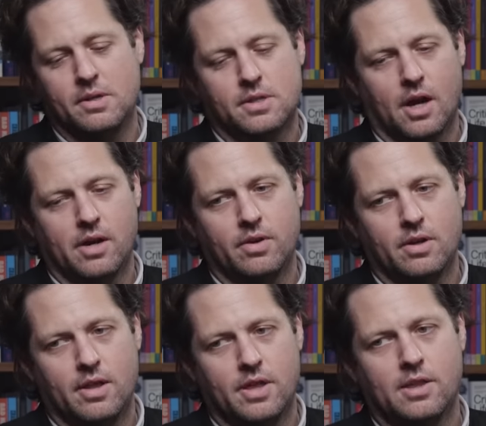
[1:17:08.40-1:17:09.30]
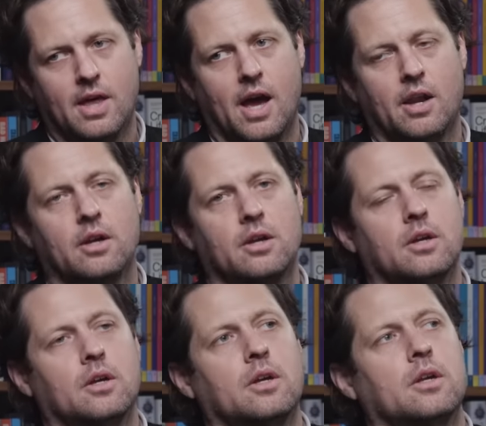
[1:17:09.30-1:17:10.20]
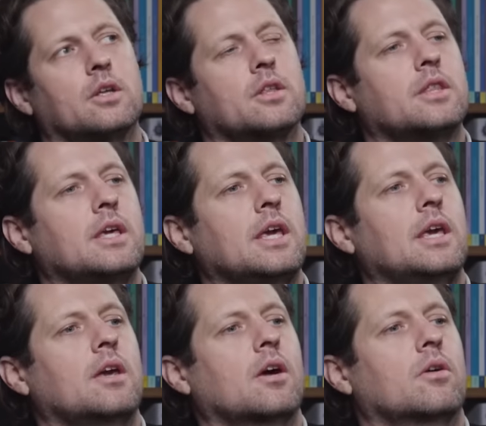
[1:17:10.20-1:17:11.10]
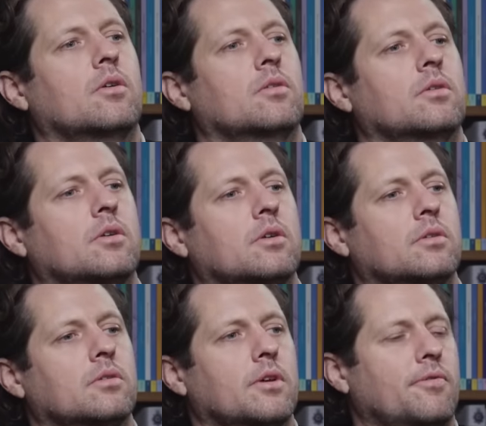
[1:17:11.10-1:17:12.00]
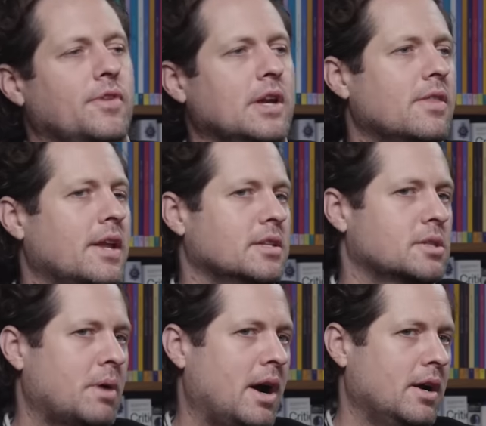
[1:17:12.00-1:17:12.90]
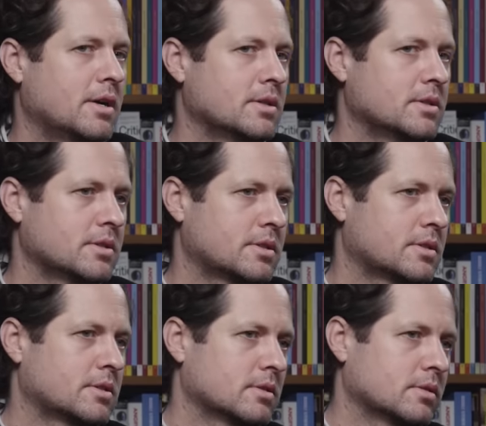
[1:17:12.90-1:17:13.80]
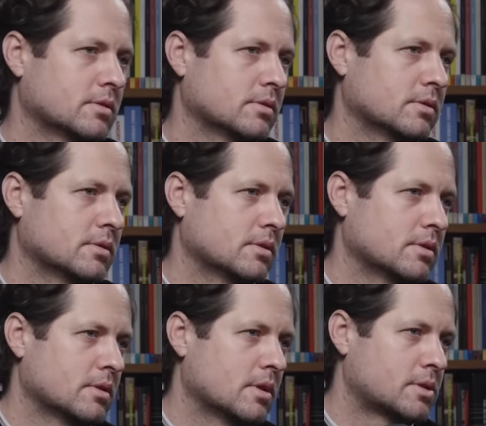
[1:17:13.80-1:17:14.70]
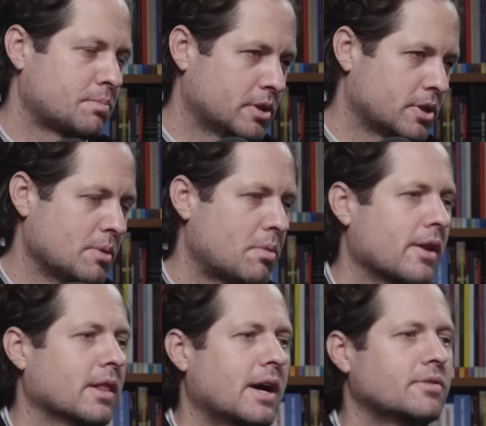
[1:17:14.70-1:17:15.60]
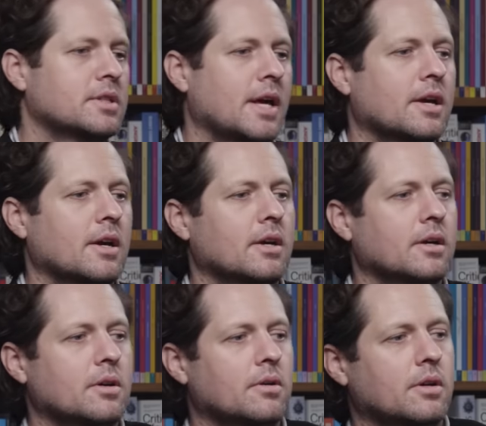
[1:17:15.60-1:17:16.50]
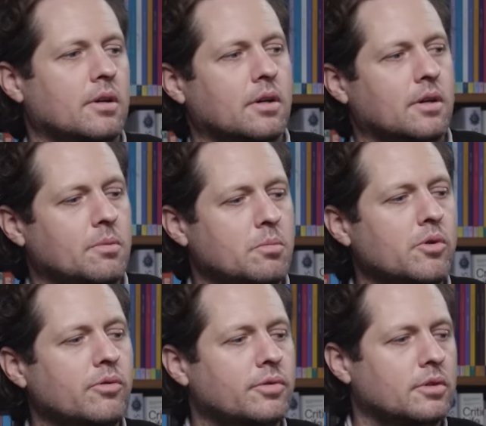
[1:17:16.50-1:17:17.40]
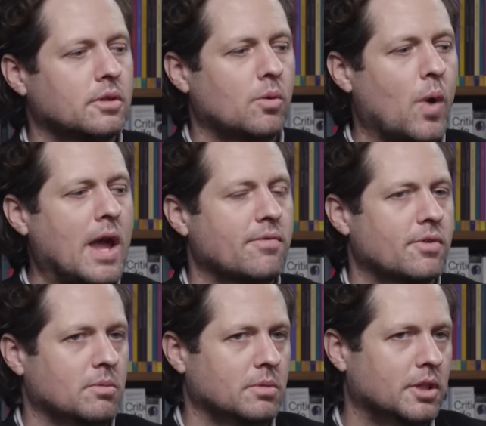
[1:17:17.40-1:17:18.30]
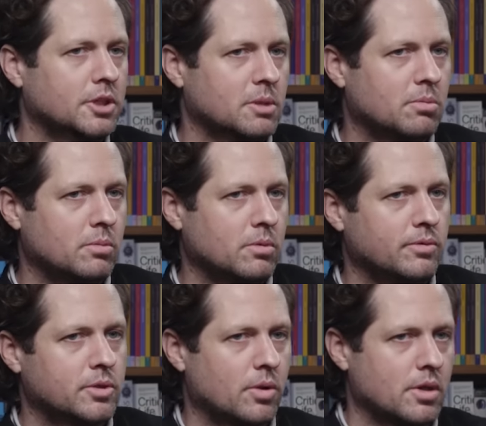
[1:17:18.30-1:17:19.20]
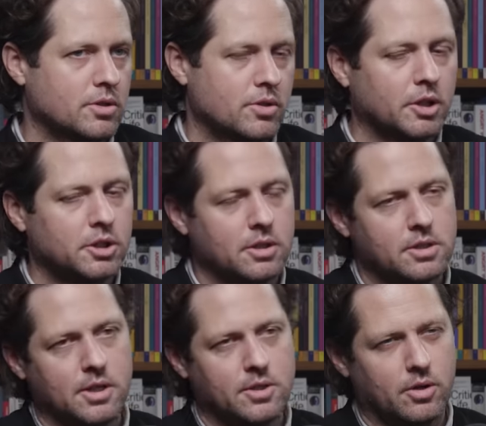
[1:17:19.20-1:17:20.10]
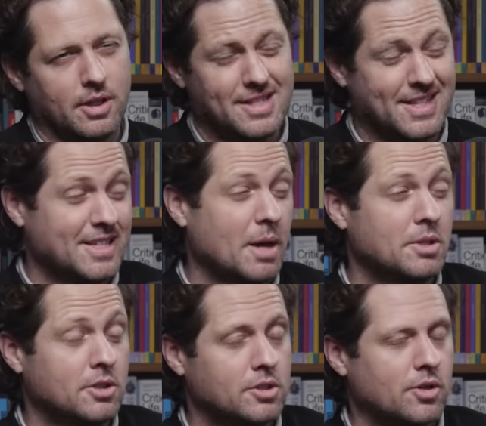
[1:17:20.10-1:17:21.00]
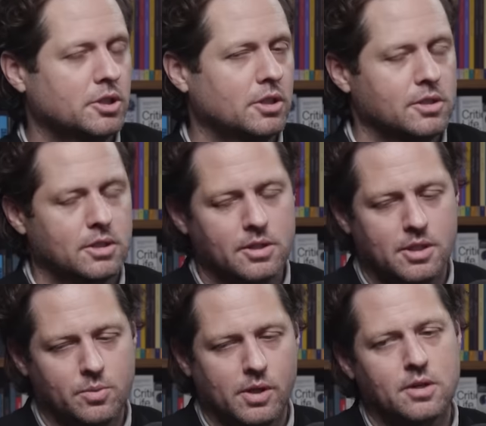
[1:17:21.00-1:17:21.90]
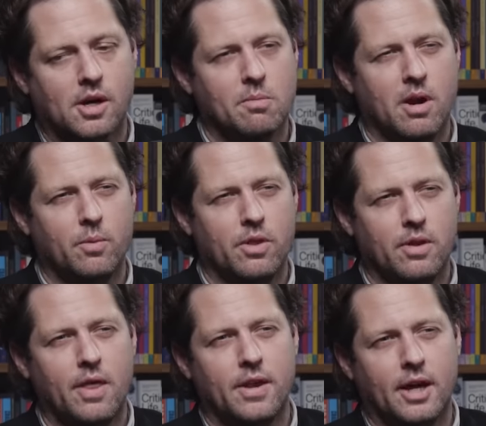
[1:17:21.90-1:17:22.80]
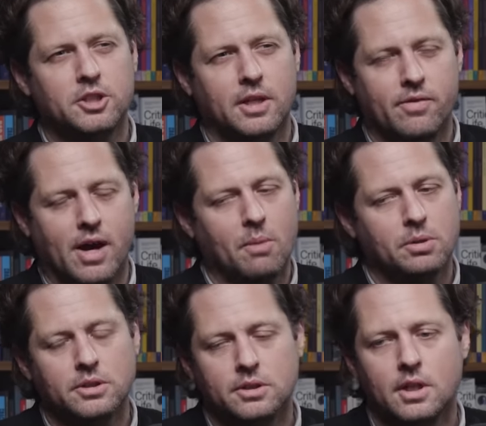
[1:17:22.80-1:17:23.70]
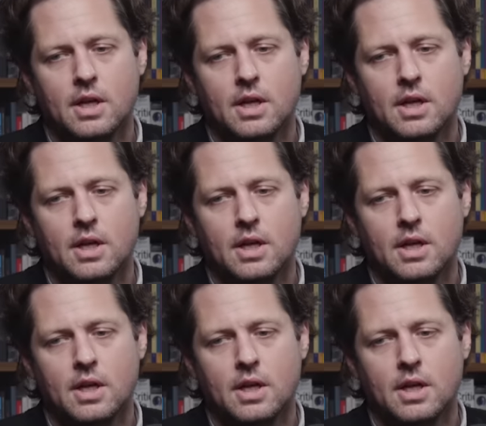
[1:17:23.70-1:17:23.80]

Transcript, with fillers: be scared of it. I think that the the fear that inspires a certain part of the left to take a, a, a move away from leadership, a move towards structurelessness, or at least the attempt at structurelessness, because we can talk about it whether or not that actually ever happens,